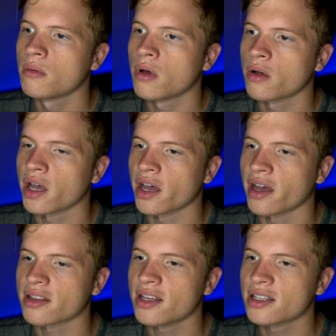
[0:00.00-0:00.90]
Okay,
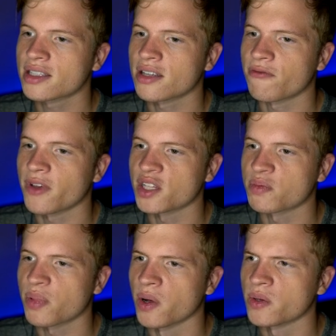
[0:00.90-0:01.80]
I think it's the fence
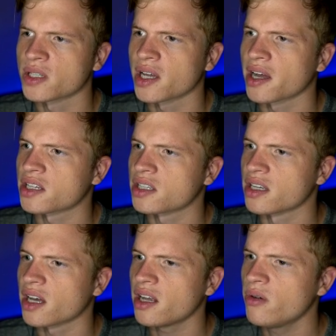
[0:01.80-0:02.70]
post,
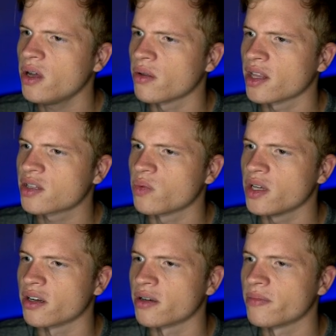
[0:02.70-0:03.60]
actually. I don't know. That's
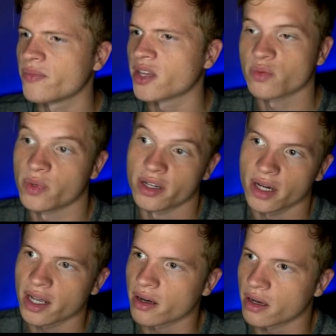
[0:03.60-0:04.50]
weird. That's
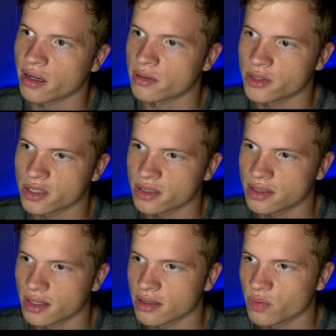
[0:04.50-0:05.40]
weird. I don't know.
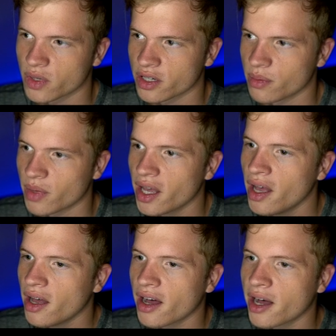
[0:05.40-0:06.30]
It's weird to me.
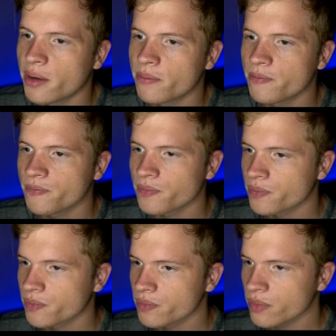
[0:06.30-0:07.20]

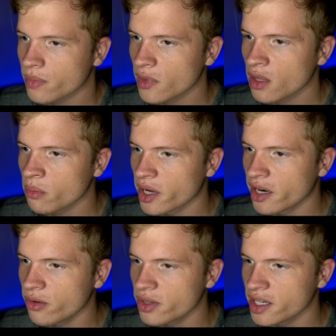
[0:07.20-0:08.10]
But
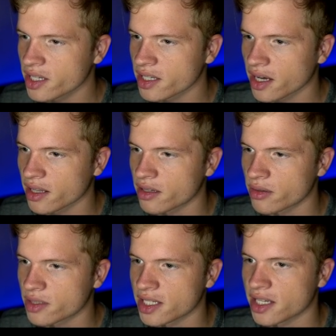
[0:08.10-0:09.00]
I
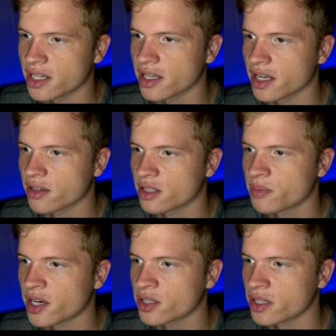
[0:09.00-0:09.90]
don't see anything else
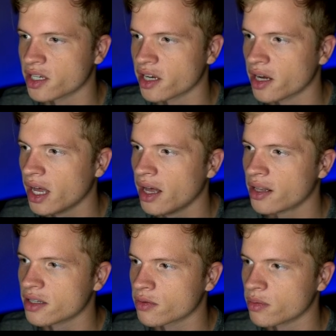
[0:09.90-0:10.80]
special in here.
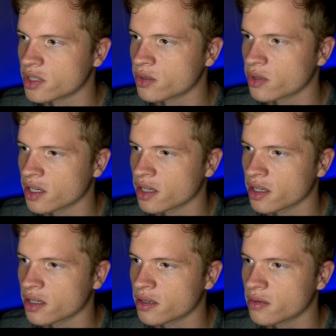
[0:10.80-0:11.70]
This room is sort
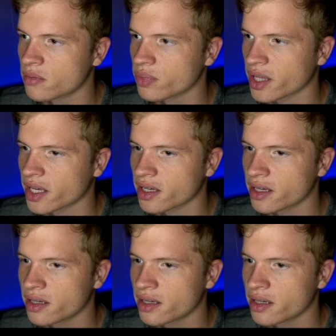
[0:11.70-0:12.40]
of blank.